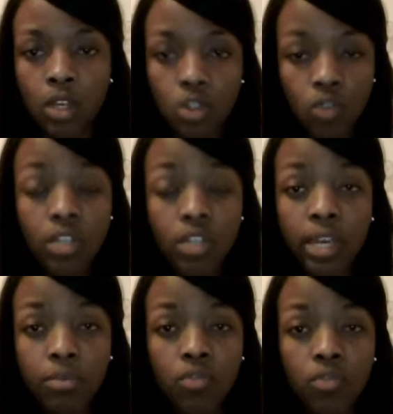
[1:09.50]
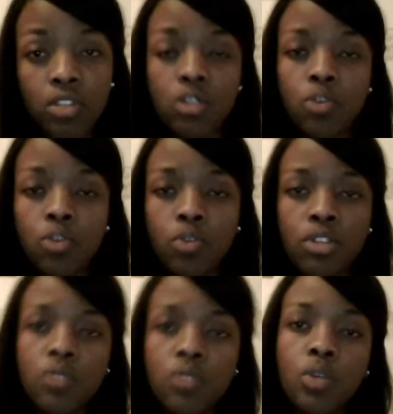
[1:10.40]
During the research
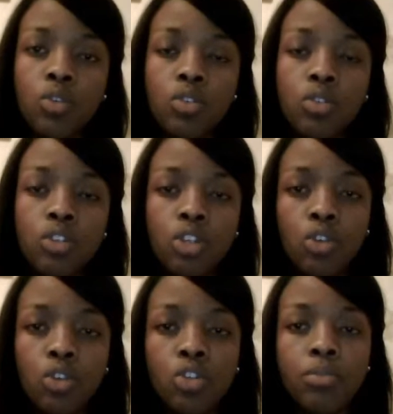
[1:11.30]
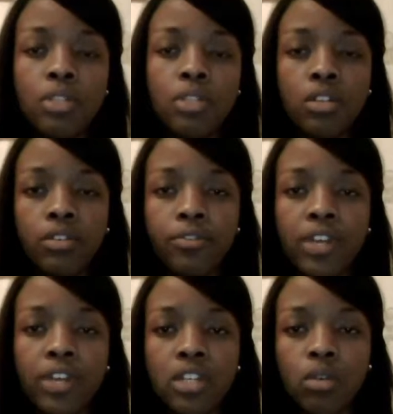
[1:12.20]
process, we used YouTube to
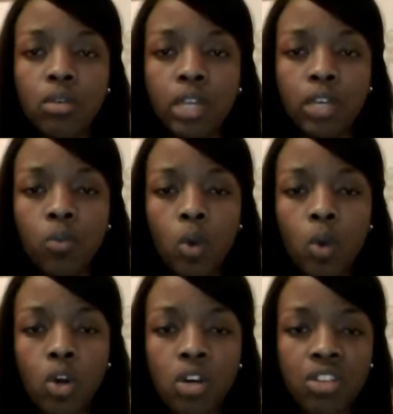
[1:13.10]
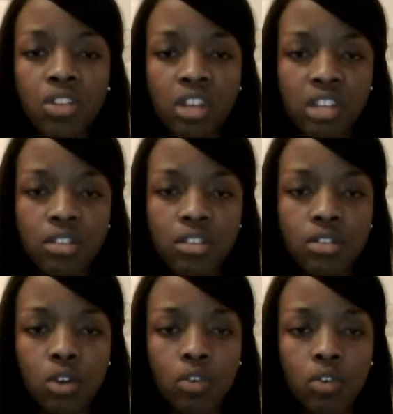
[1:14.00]
find out like what other
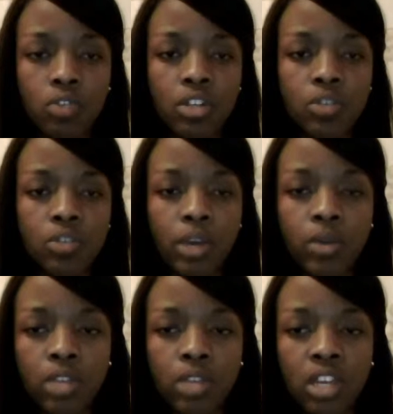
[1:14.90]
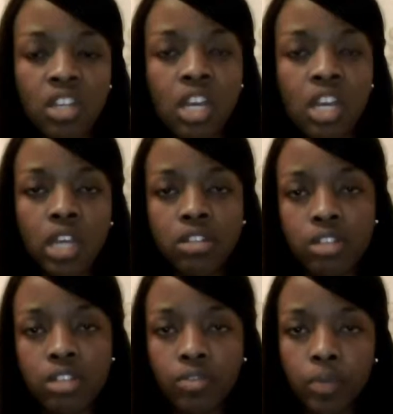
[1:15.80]
existing horror trailers were out there and to
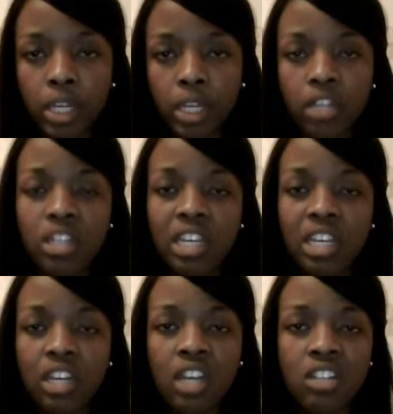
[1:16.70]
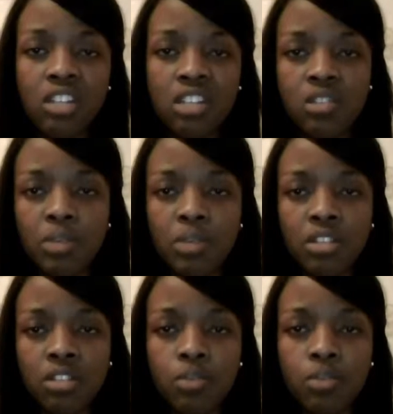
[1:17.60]
say for like gain ideas as well
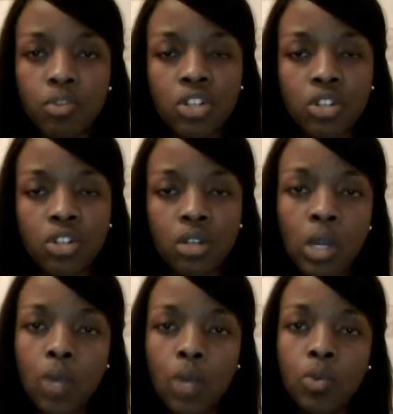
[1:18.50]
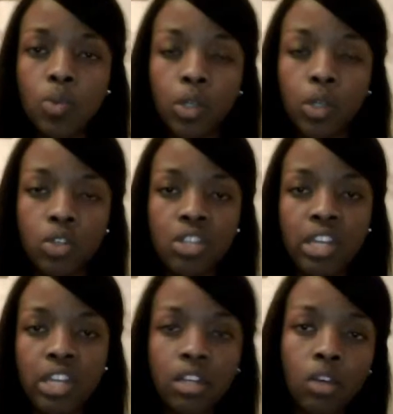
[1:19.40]
as inspiration, which we could
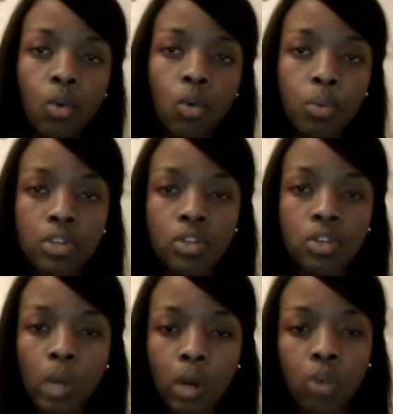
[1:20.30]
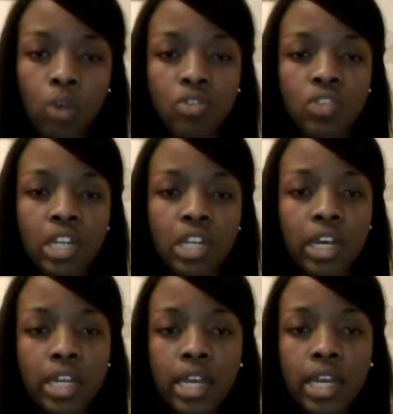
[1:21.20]
then incorporate into our horror trailer.